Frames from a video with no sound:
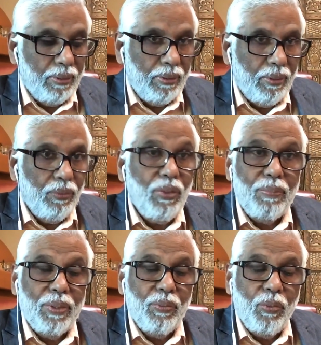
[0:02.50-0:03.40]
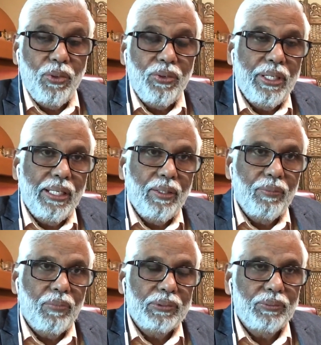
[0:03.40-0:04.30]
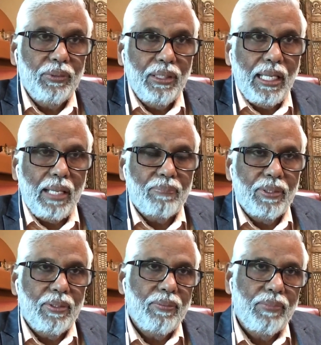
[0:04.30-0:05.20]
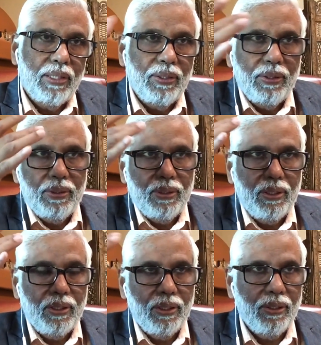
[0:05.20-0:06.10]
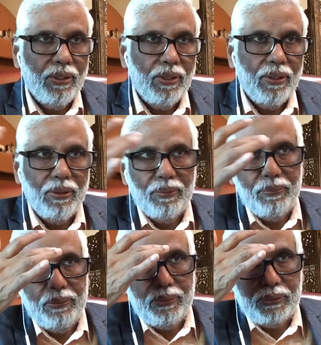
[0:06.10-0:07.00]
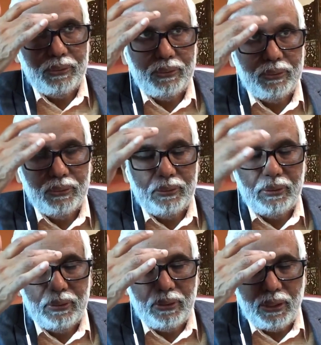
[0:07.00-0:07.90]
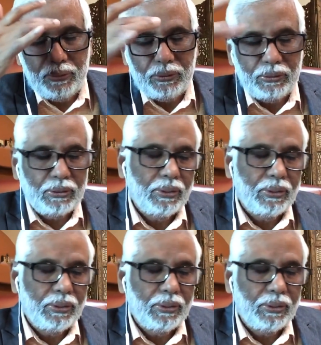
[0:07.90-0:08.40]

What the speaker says: You have been wondering what's going to happen when we just touch